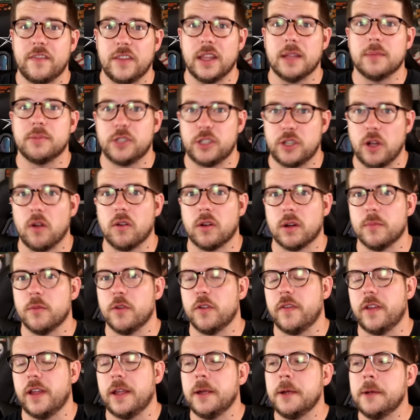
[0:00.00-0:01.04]
Phillips' Joker
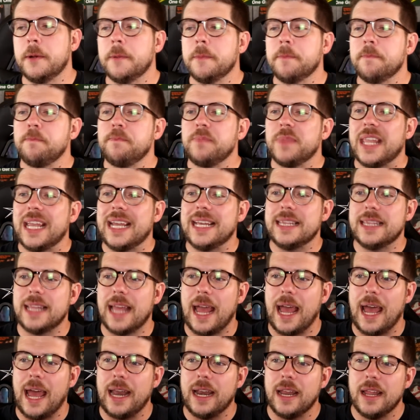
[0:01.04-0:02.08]
movie. In
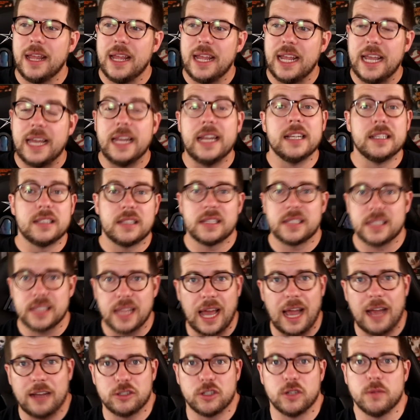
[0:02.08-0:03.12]
that it is a
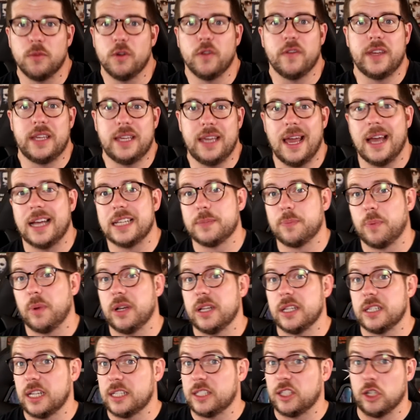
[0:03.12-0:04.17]
slasher movie, yes, but
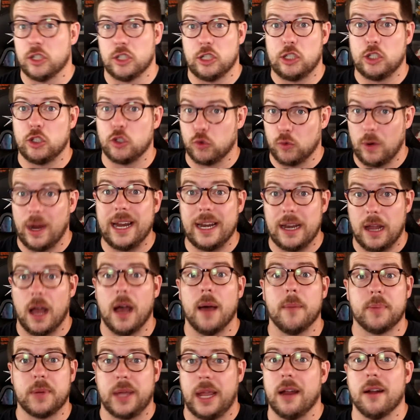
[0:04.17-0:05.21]
it's a straight
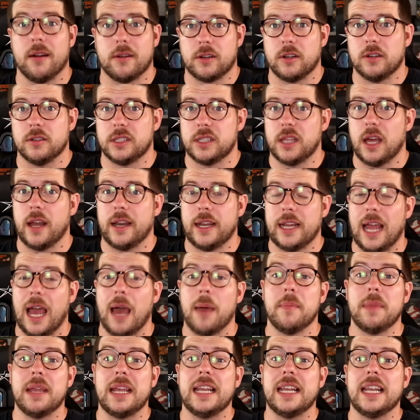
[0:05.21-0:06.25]
up character study.
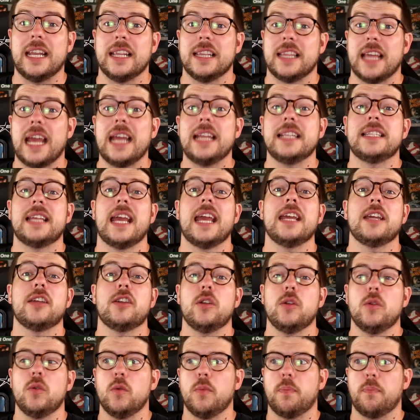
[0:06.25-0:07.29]
I mean, they take
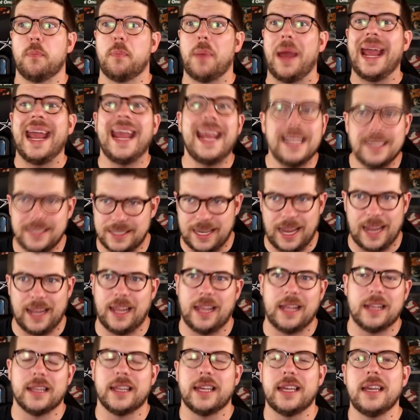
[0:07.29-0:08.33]
you
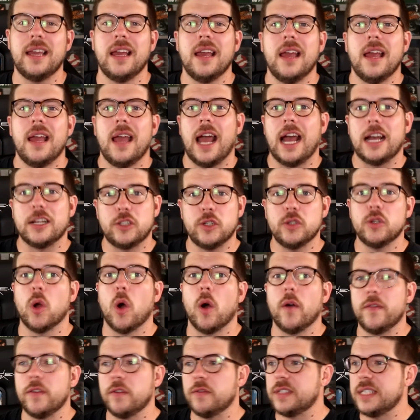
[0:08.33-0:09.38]
painstakingly, as you
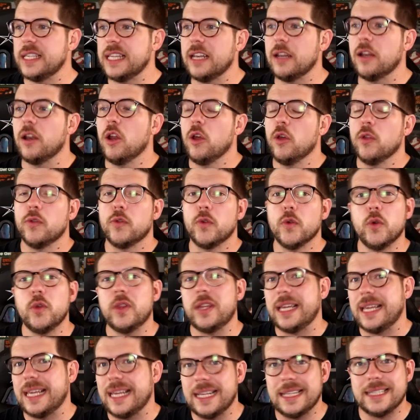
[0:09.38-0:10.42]
know, if you've seen it, through
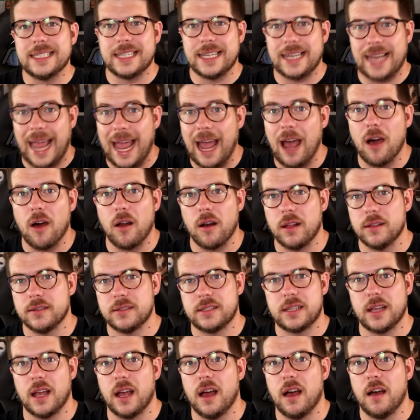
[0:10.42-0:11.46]
the ins and
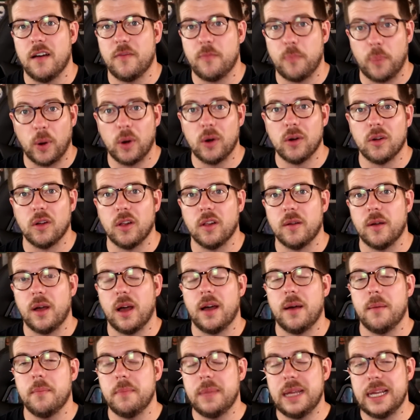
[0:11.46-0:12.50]
outs of
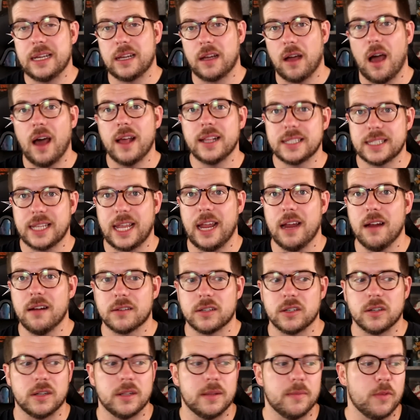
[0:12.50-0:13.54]
Pearl, Mia Goth's
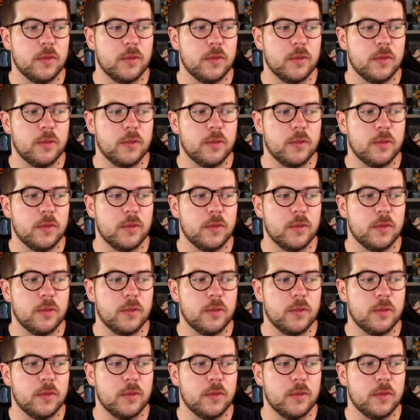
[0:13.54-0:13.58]
character in the